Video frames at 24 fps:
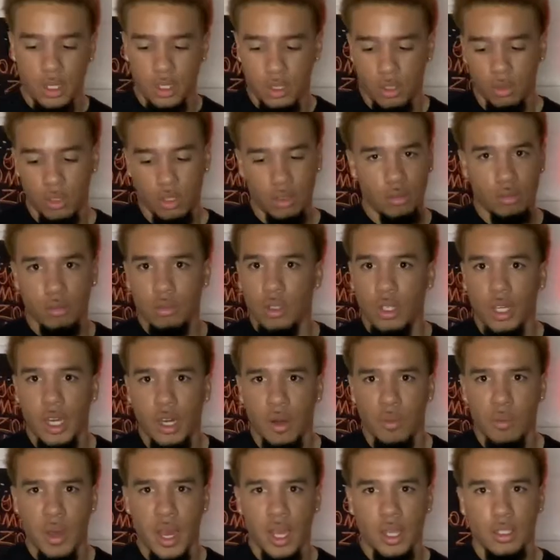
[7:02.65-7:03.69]
So just get a
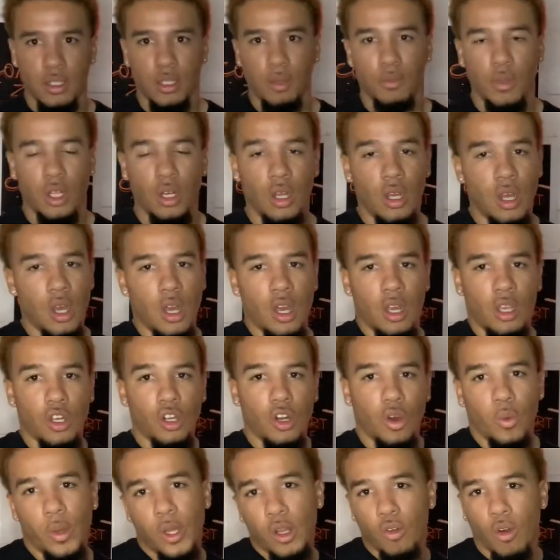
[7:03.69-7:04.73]
bike, something, you know,
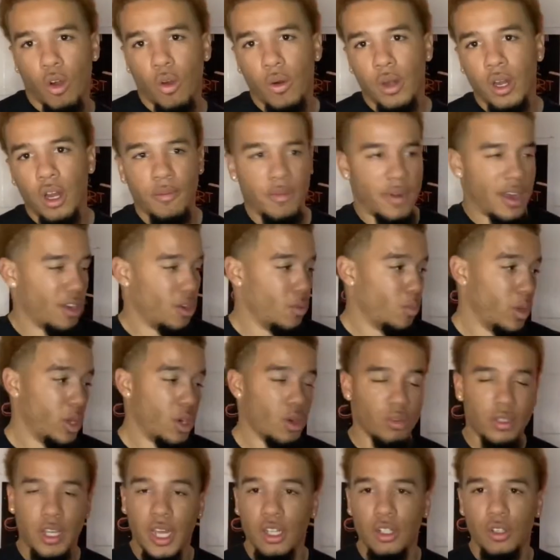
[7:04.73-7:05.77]
we growing up now, we
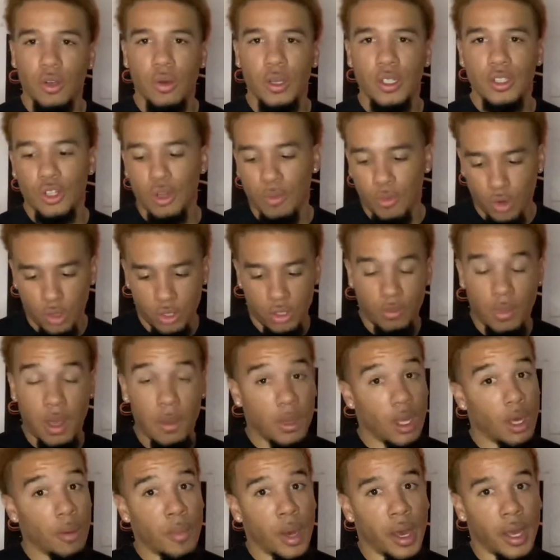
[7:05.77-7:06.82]
don't take toys no more, so maybe
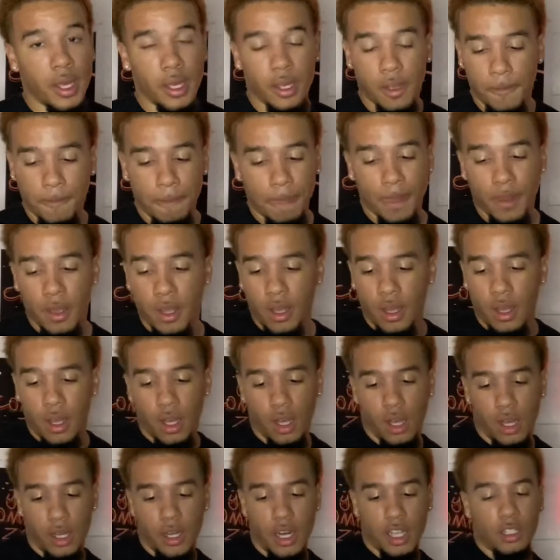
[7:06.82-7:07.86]
a bike.
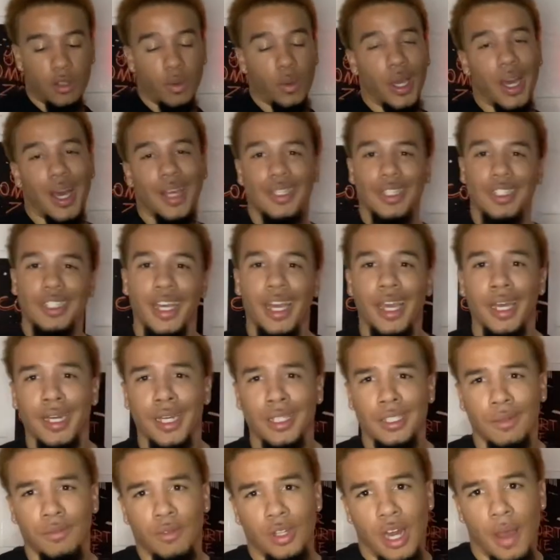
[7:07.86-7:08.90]
Next thing we got is a chain. That's
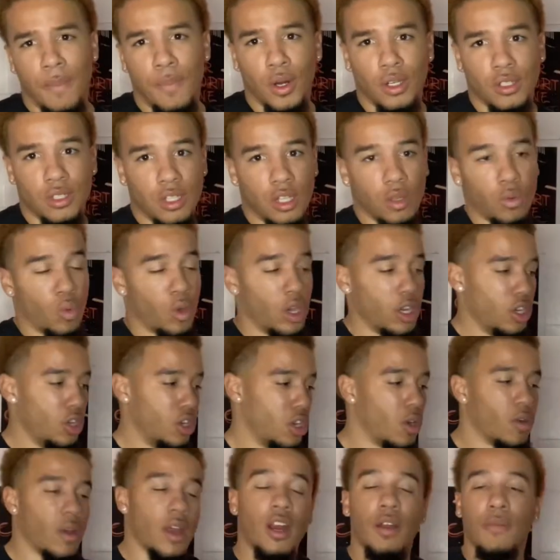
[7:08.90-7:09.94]
something I personally want. You
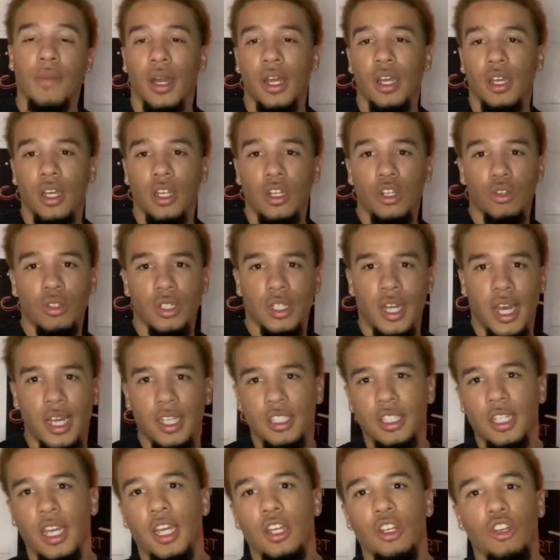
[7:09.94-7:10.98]
know, everybody can use a nice
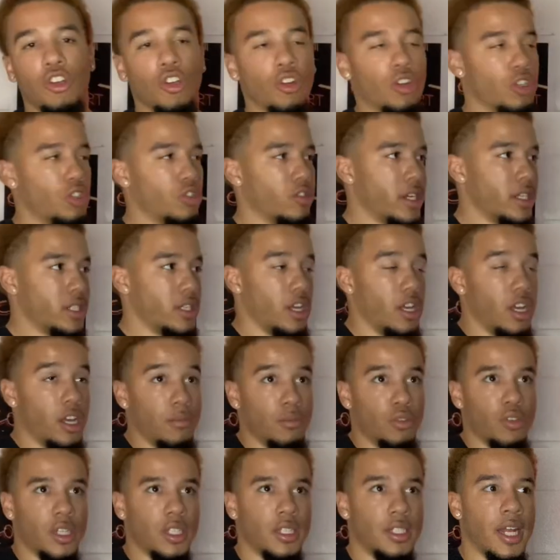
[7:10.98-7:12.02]
chain, you know, to dress up,
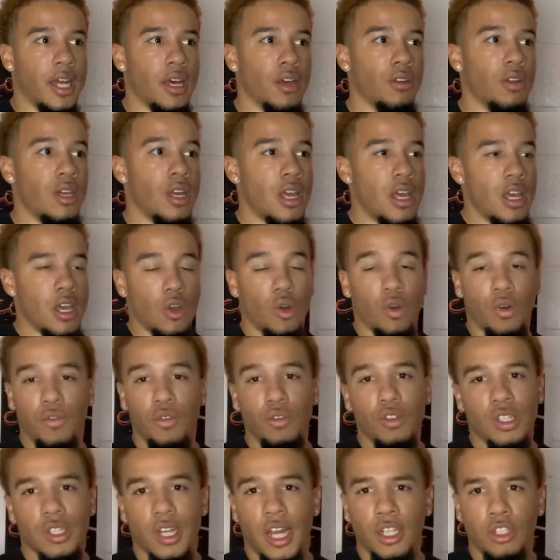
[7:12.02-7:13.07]
dress down, or if you
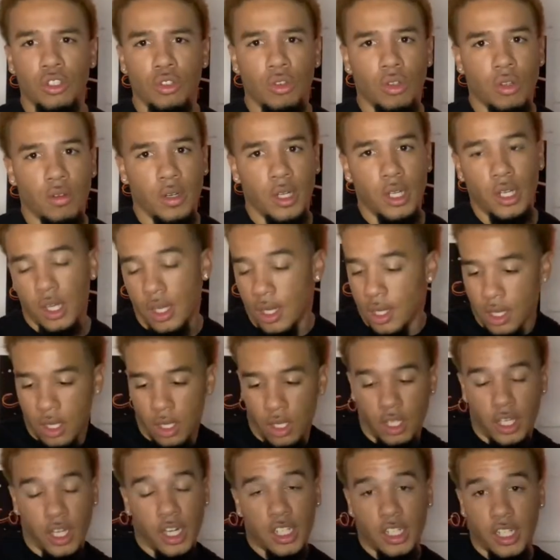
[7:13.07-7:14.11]
just like jewelry,
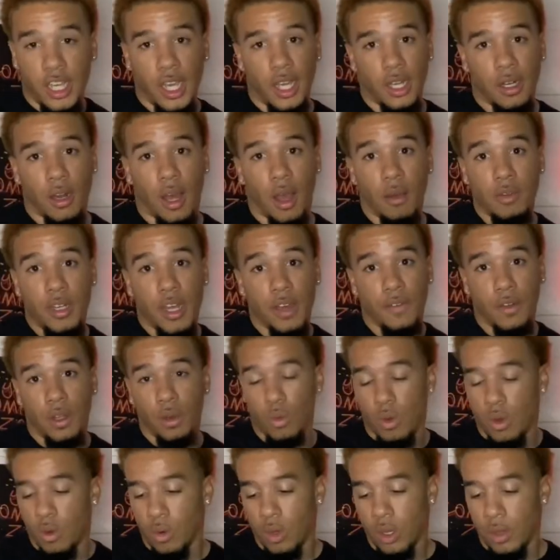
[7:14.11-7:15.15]
get a chain. I definitely
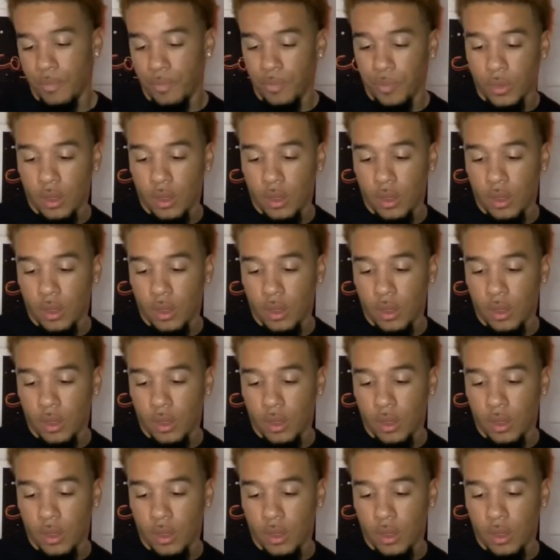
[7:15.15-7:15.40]
want one.